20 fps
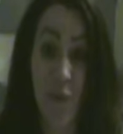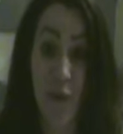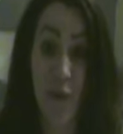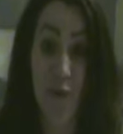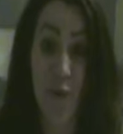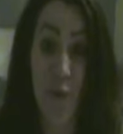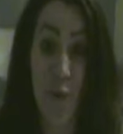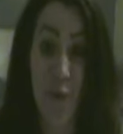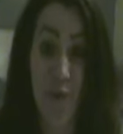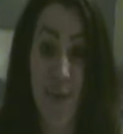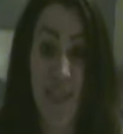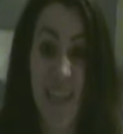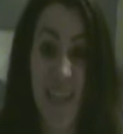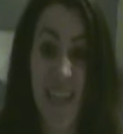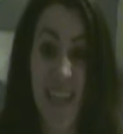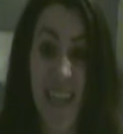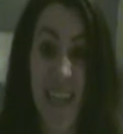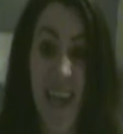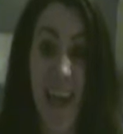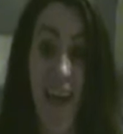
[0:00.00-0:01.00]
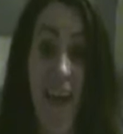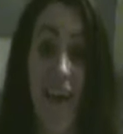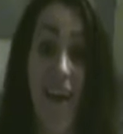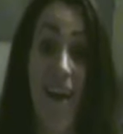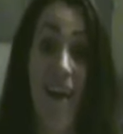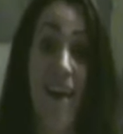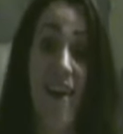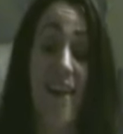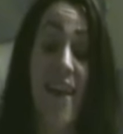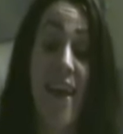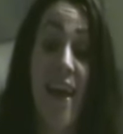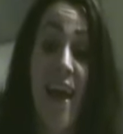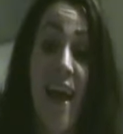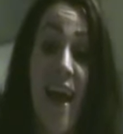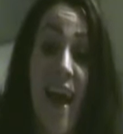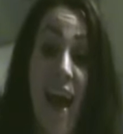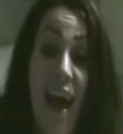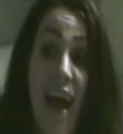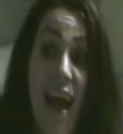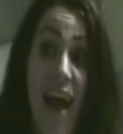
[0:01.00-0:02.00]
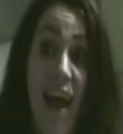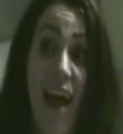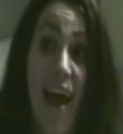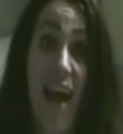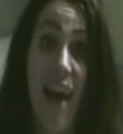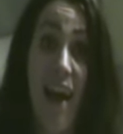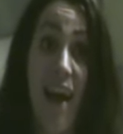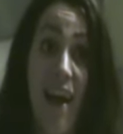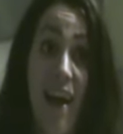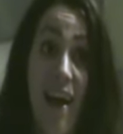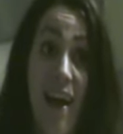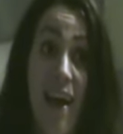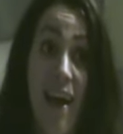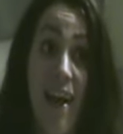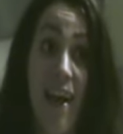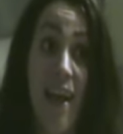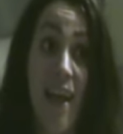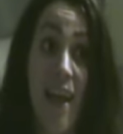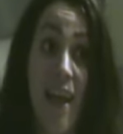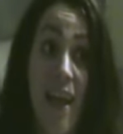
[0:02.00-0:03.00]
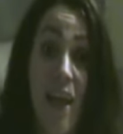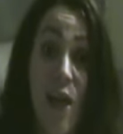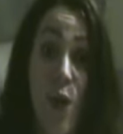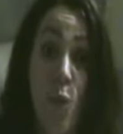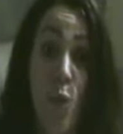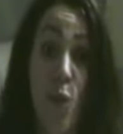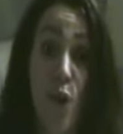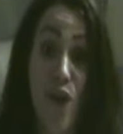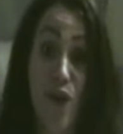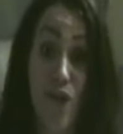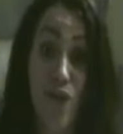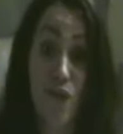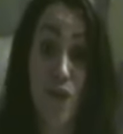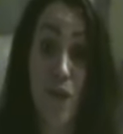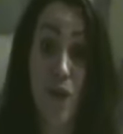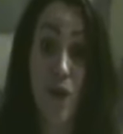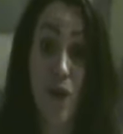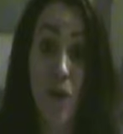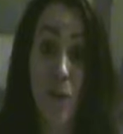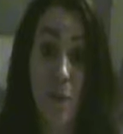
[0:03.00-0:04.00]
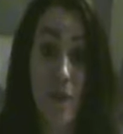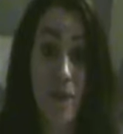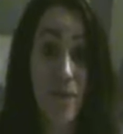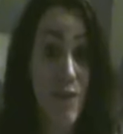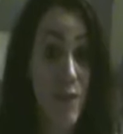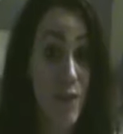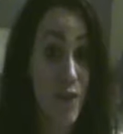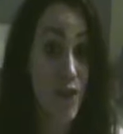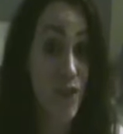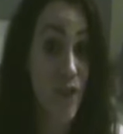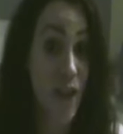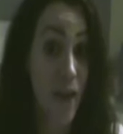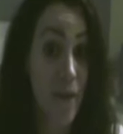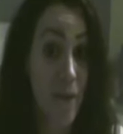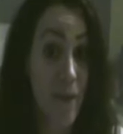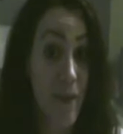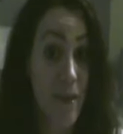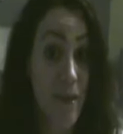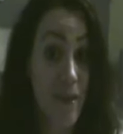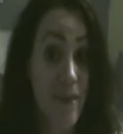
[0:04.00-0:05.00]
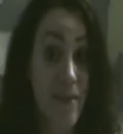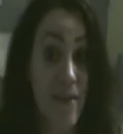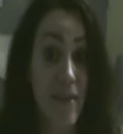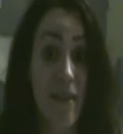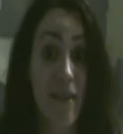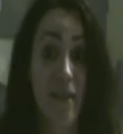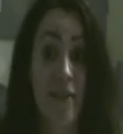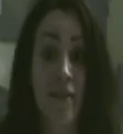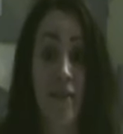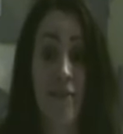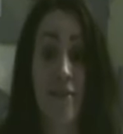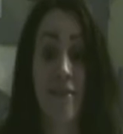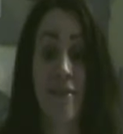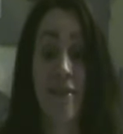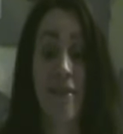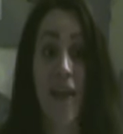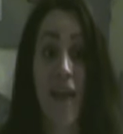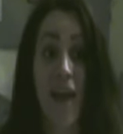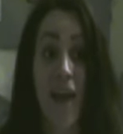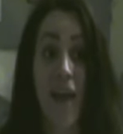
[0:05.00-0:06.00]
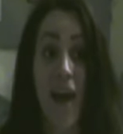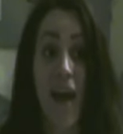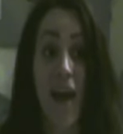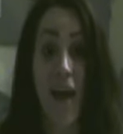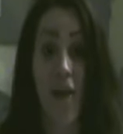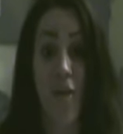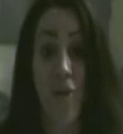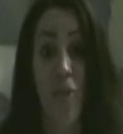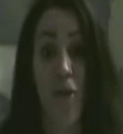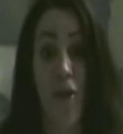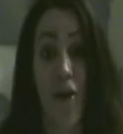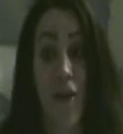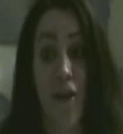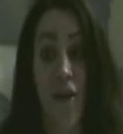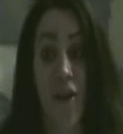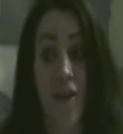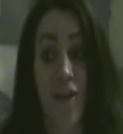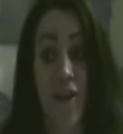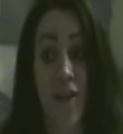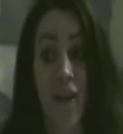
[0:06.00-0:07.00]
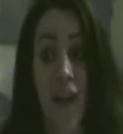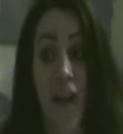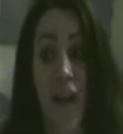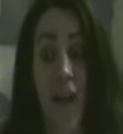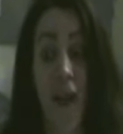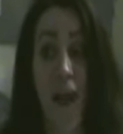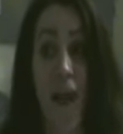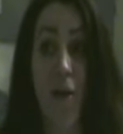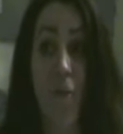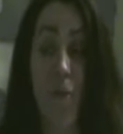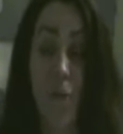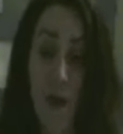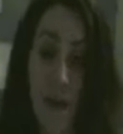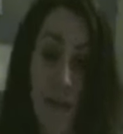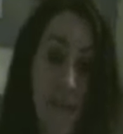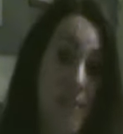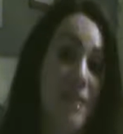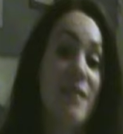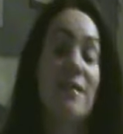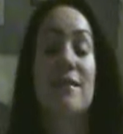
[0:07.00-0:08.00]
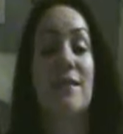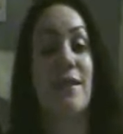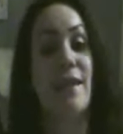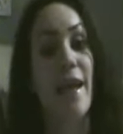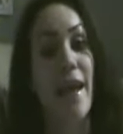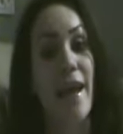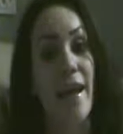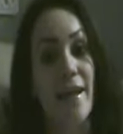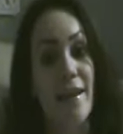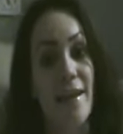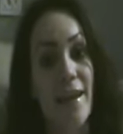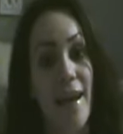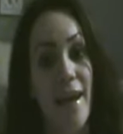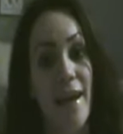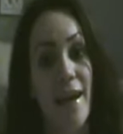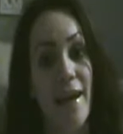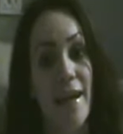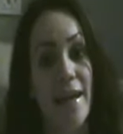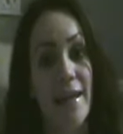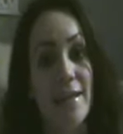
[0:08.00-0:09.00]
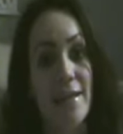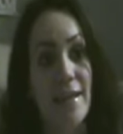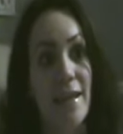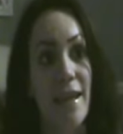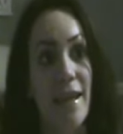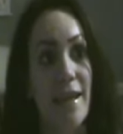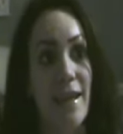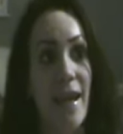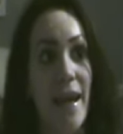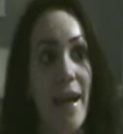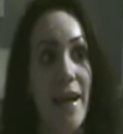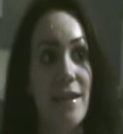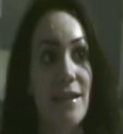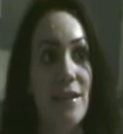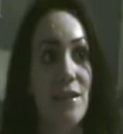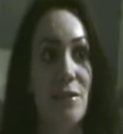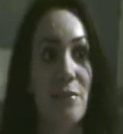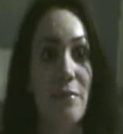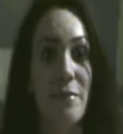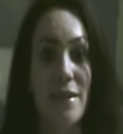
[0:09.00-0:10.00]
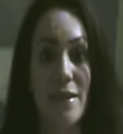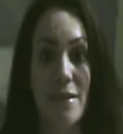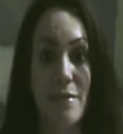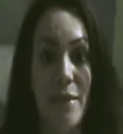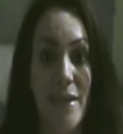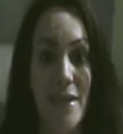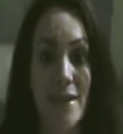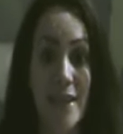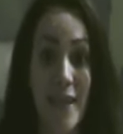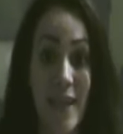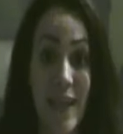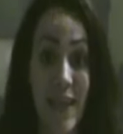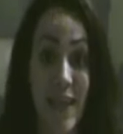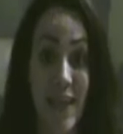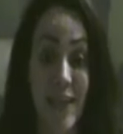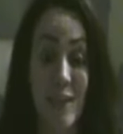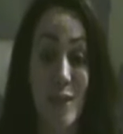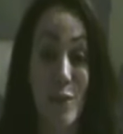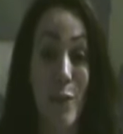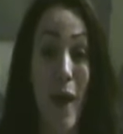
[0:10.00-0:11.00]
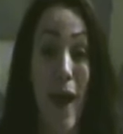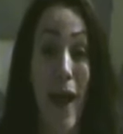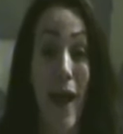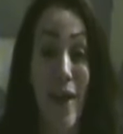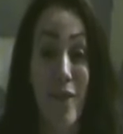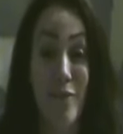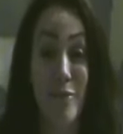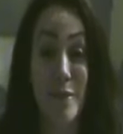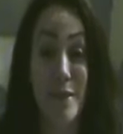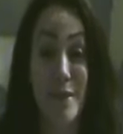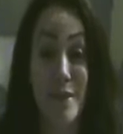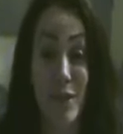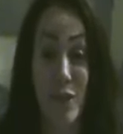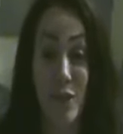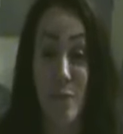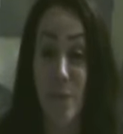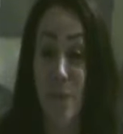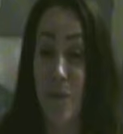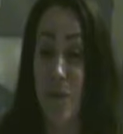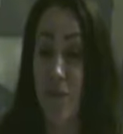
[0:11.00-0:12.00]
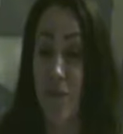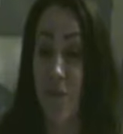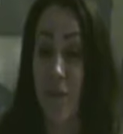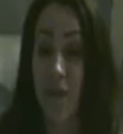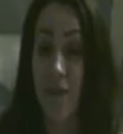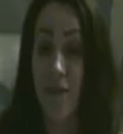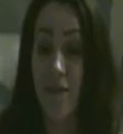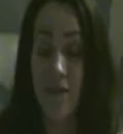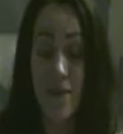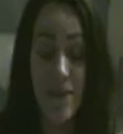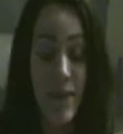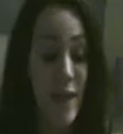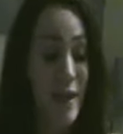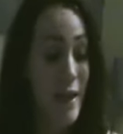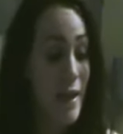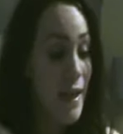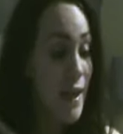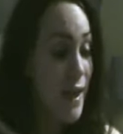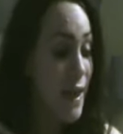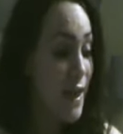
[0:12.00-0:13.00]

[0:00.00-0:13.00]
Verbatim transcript: a little bit naughty and I worked through a couple of lunch hours, and I worked late at night and I ended up missing my tea, so I have missed a couple of meals.